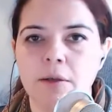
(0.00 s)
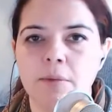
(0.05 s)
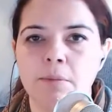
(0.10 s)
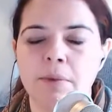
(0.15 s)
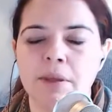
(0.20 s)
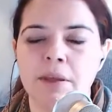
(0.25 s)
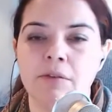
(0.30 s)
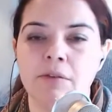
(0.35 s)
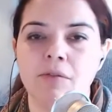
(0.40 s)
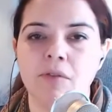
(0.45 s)

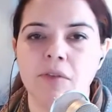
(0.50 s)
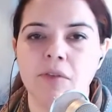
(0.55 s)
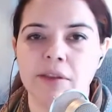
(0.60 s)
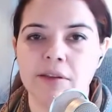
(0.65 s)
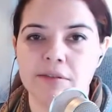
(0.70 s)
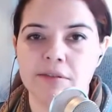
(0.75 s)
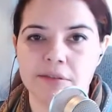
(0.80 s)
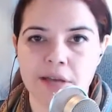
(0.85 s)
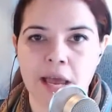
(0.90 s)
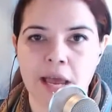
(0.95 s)
peacefully
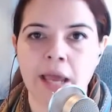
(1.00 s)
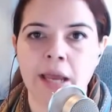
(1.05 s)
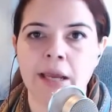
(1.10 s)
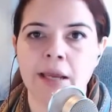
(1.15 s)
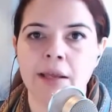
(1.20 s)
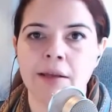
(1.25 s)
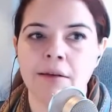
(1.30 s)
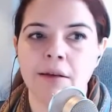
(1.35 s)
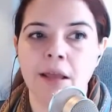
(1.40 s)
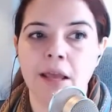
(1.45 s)
stay
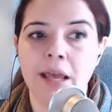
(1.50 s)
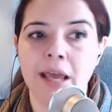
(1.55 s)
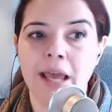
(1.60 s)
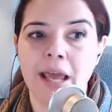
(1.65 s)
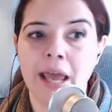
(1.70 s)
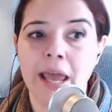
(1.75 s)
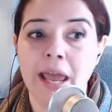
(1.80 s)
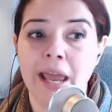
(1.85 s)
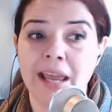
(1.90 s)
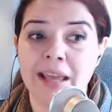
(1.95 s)
and
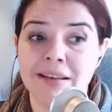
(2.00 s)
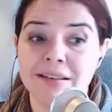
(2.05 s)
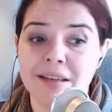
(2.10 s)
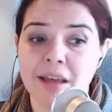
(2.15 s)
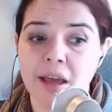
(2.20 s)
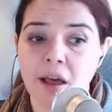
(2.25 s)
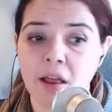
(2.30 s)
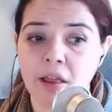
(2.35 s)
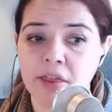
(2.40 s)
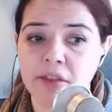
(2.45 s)

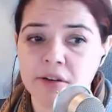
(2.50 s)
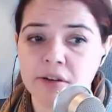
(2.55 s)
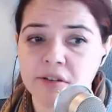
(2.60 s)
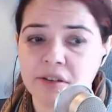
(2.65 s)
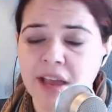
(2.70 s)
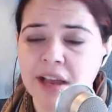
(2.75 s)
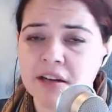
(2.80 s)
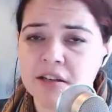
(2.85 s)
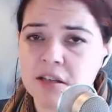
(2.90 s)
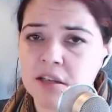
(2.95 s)
Intel, there's
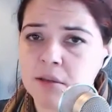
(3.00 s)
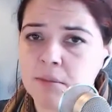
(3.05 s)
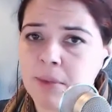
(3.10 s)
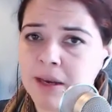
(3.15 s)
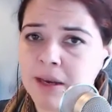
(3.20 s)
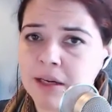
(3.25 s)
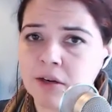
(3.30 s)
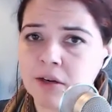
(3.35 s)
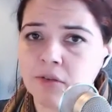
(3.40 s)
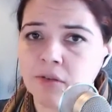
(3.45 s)
actually
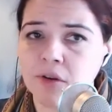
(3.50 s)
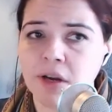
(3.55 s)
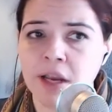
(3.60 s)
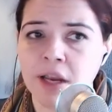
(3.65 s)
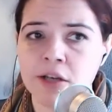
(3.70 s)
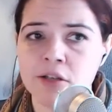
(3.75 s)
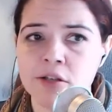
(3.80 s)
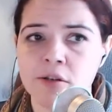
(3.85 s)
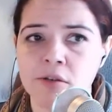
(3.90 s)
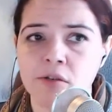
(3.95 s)
many different
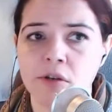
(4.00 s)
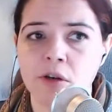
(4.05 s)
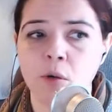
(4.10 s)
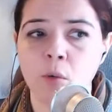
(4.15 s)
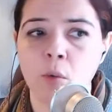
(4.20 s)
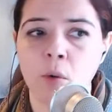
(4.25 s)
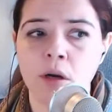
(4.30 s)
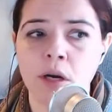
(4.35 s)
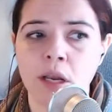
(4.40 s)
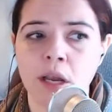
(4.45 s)
nations that are
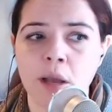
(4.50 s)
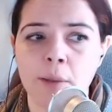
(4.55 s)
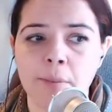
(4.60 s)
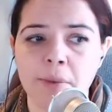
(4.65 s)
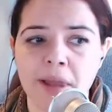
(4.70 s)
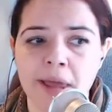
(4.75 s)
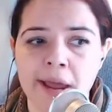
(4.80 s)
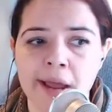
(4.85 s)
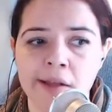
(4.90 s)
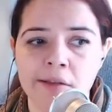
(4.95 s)
working on
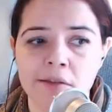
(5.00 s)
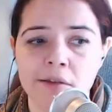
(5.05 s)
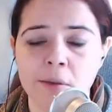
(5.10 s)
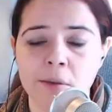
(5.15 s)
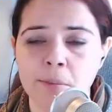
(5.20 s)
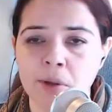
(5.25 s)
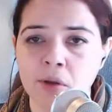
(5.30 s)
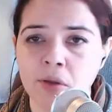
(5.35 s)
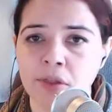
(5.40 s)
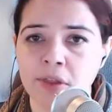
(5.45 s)
plans to
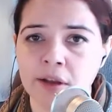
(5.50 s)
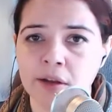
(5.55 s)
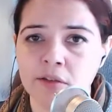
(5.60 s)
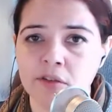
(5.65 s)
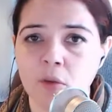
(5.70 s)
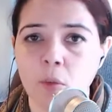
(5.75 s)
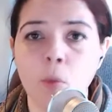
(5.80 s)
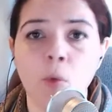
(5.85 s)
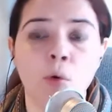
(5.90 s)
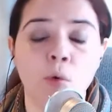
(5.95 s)
build things
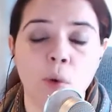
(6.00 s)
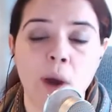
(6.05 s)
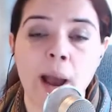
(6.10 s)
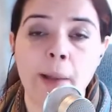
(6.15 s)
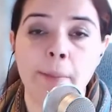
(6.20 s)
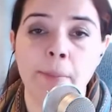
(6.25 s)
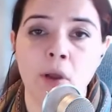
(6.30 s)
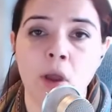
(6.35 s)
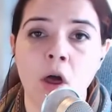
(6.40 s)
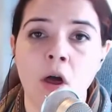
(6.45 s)
that will
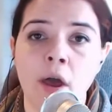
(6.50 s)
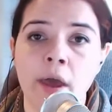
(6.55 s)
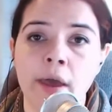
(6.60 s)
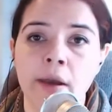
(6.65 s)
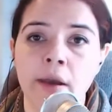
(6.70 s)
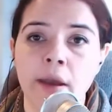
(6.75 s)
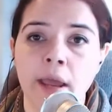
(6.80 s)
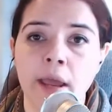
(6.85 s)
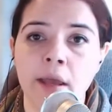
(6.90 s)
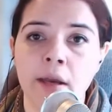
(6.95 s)
grapple
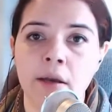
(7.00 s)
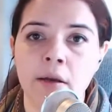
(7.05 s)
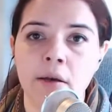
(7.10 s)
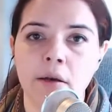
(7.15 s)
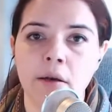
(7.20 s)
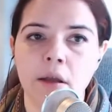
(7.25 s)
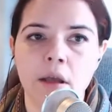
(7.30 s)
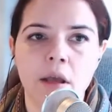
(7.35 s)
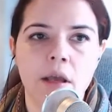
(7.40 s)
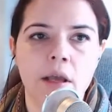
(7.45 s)
on
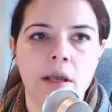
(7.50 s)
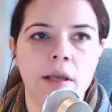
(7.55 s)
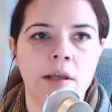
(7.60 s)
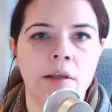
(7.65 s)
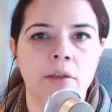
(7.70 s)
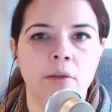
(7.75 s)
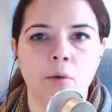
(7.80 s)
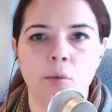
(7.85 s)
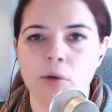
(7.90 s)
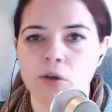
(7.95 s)
and
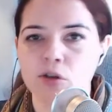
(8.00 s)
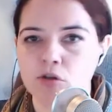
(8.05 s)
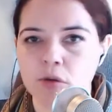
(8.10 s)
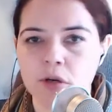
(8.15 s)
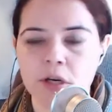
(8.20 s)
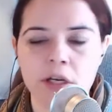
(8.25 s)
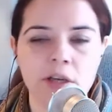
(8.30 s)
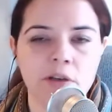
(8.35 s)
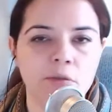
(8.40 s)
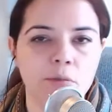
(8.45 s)
either
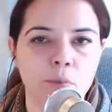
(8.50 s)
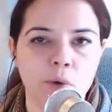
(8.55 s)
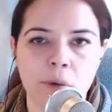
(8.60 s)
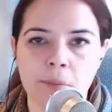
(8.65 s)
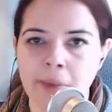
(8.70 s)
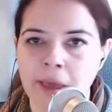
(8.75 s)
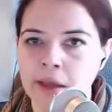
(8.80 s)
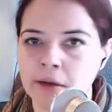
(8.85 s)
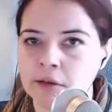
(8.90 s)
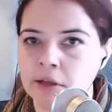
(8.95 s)
retrieve, bring
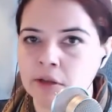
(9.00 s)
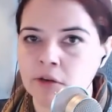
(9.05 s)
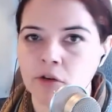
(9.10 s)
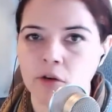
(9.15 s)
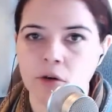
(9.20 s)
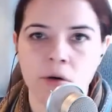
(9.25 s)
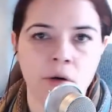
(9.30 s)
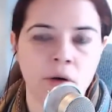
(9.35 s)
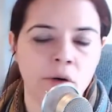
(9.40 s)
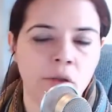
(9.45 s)
back down to
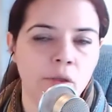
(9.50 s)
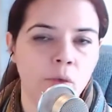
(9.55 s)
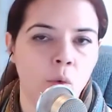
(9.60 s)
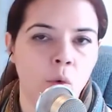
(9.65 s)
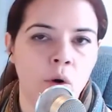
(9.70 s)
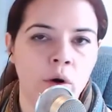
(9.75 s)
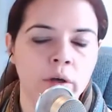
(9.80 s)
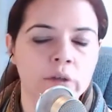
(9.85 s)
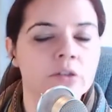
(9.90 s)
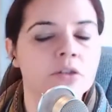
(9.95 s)
Earth,
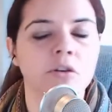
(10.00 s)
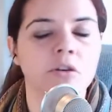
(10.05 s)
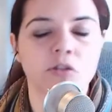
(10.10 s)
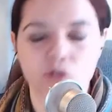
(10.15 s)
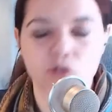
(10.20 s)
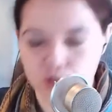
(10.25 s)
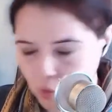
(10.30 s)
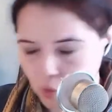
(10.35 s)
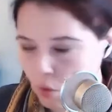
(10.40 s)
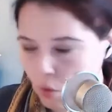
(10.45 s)
or
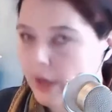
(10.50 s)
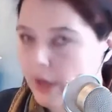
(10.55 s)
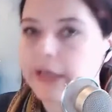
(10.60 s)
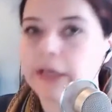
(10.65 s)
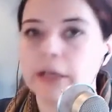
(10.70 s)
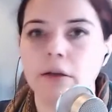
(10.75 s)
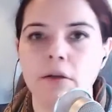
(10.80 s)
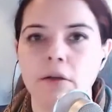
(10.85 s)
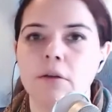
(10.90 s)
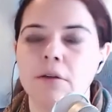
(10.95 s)
destroy
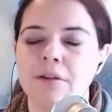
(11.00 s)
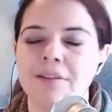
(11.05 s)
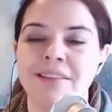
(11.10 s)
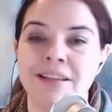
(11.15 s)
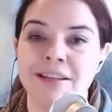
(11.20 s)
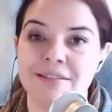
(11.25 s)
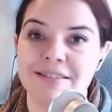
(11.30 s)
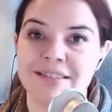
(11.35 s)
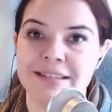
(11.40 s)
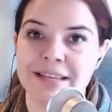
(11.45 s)

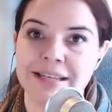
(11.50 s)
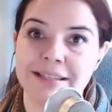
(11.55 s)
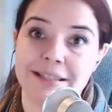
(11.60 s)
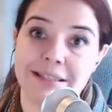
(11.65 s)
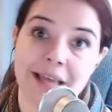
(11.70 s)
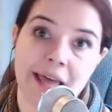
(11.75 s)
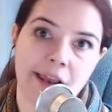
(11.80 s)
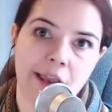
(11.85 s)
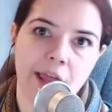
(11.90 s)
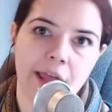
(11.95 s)
these dead
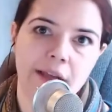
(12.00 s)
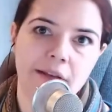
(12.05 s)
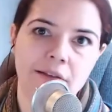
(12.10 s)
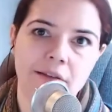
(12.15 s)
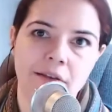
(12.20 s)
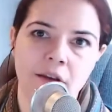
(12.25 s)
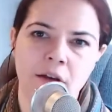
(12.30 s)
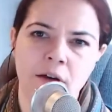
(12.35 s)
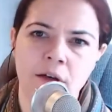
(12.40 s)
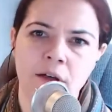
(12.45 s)
satellites
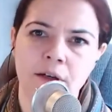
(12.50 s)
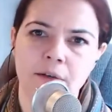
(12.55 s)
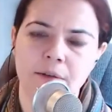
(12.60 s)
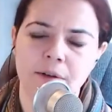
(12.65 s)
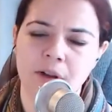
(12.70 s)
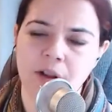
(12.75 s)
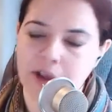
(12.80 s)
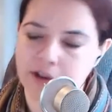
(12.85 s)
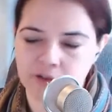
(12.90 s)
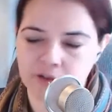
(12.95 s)
that are
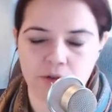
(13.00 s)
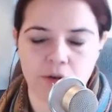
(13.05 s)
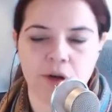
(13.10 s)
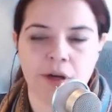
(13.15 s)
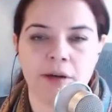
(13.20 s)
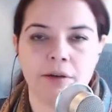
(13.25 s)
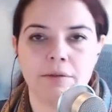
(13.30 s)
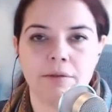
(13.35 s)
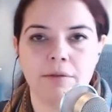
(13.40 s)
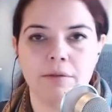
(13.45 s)

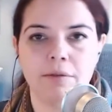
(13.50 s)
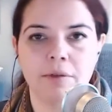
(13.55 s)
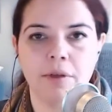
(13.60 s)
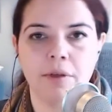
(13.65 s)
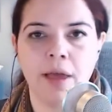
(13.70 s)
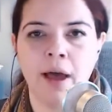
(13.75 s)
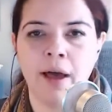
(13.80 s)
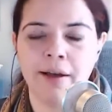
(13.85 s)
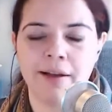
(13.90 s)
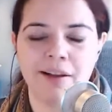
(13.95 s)
clustering,
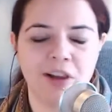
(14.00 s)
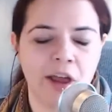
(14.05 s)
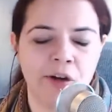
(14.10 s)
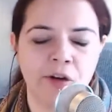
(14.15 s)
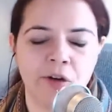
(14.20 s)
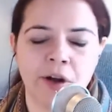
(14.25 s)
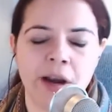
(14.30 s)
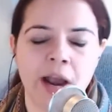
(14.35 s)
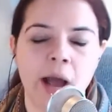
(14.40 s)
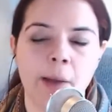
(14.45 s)
uh,
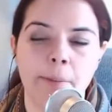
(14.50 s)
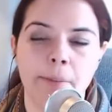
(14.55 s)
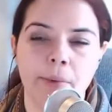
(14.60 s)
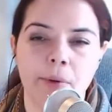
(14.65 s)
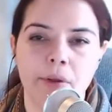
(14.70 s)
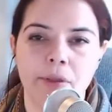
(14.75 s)
cluttering up